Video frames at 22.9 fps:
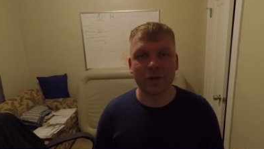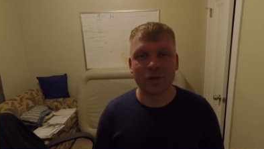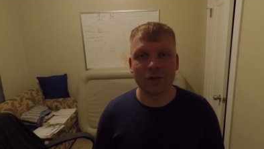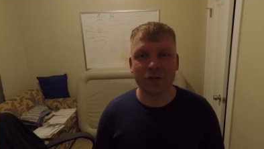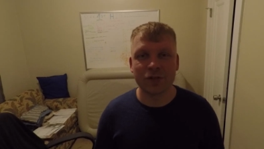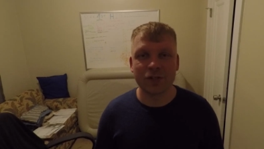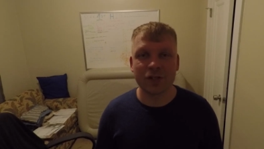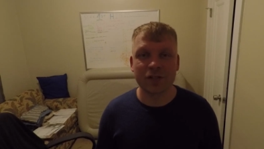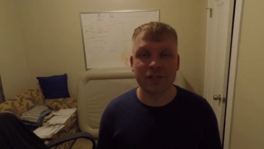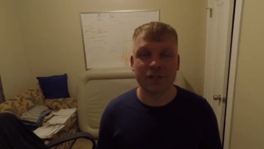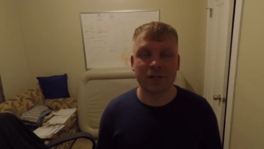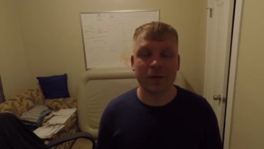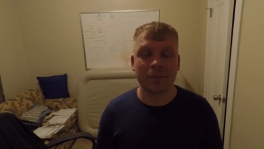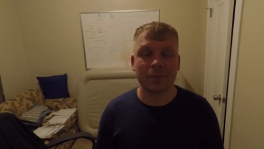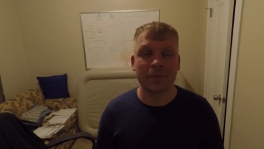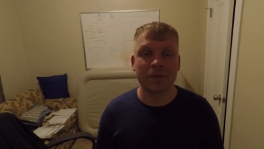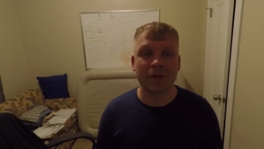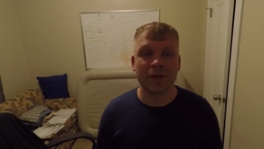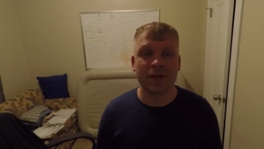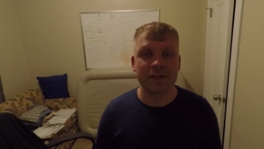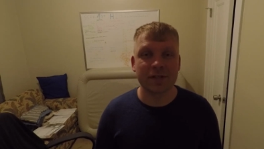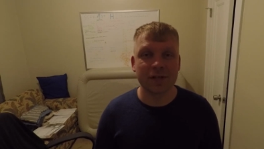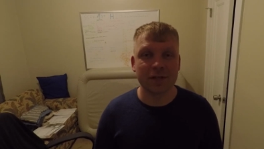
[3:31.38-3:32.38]
Those are just some
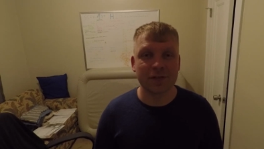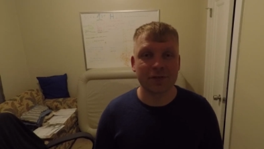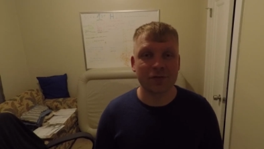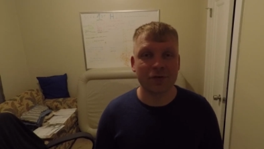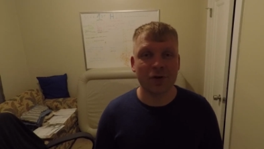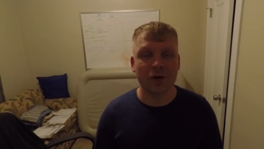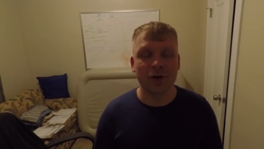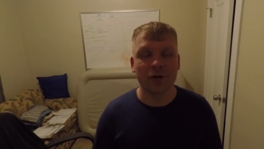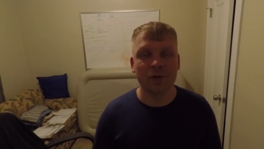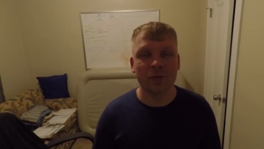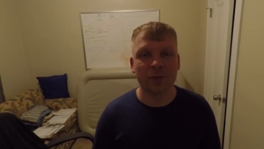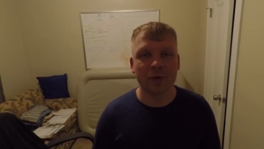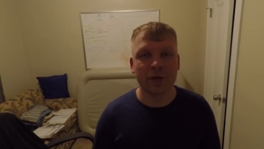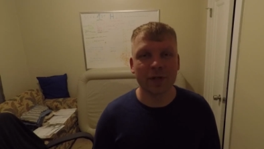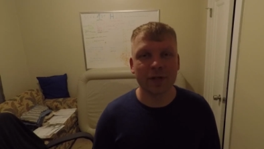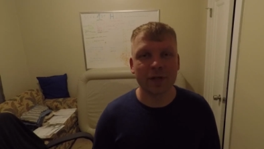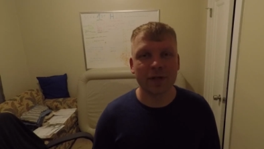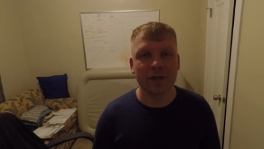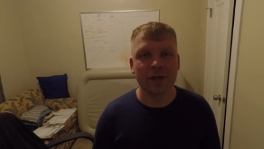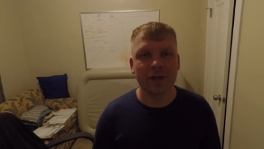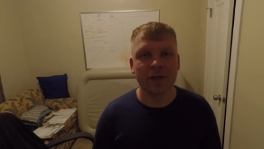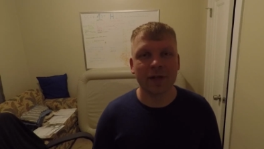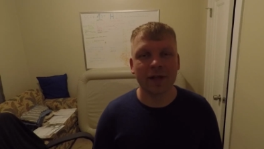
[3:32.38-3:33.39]
things I struggle
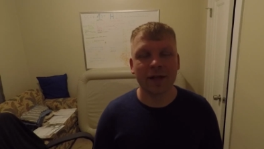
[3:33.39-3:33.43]
with,